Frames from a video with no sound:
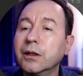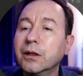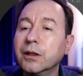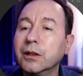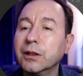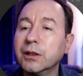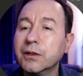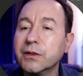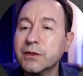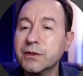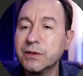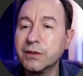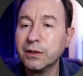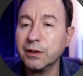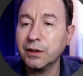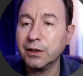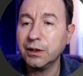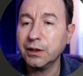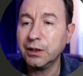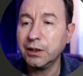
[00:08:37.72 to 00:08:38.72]
It's a
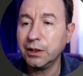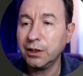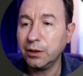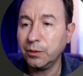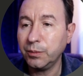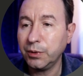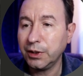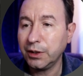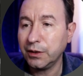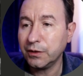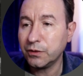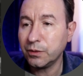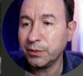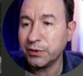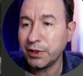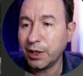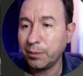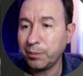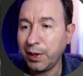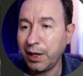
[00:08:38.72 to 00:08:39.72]
little bit, it's
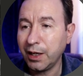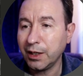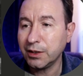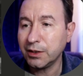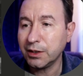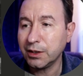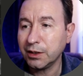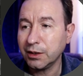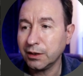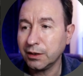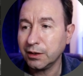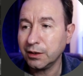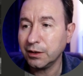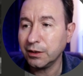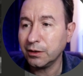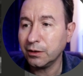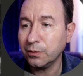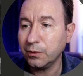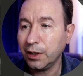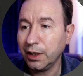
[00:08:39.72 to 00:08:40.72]
almost like painting
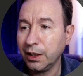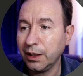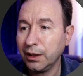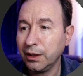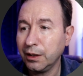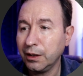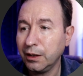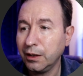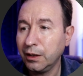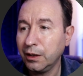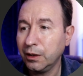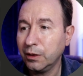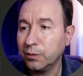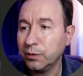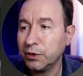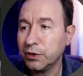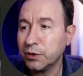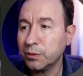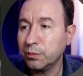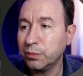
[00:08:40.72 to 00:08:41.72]
in a way.
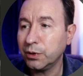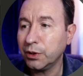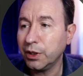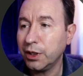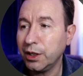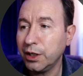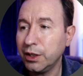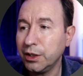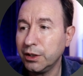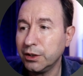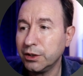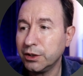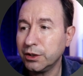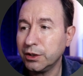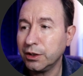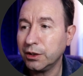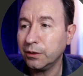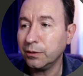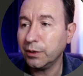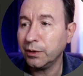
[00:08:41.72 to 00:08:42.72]
We're just
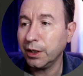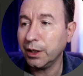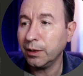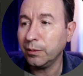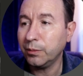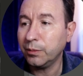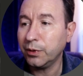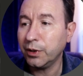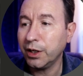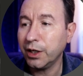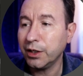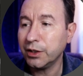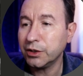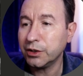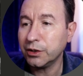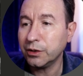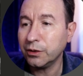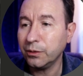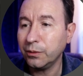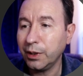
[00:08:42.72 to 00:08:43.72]
brushing it away,
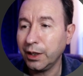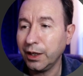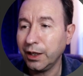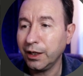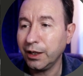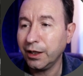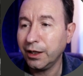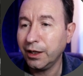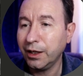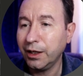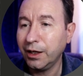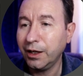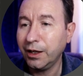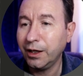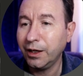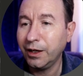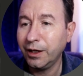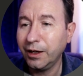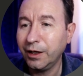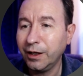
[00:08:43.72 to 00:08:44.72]
brush it away.
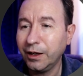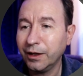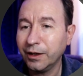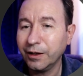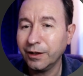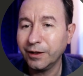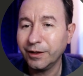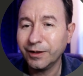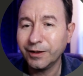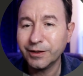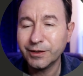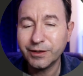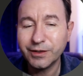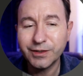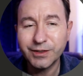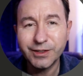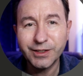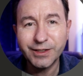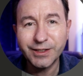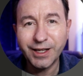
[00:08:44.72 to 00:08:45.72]

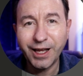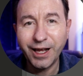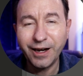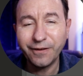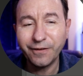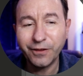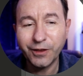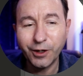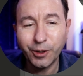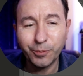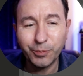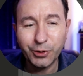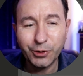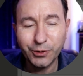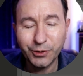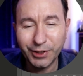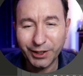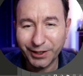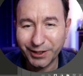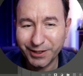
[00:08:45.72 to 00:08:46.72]
See, it's kind of
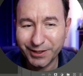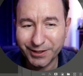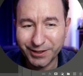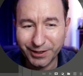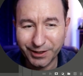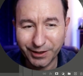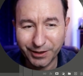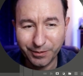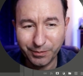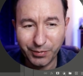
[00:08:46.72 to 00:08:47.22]
therapeutic, isn't it?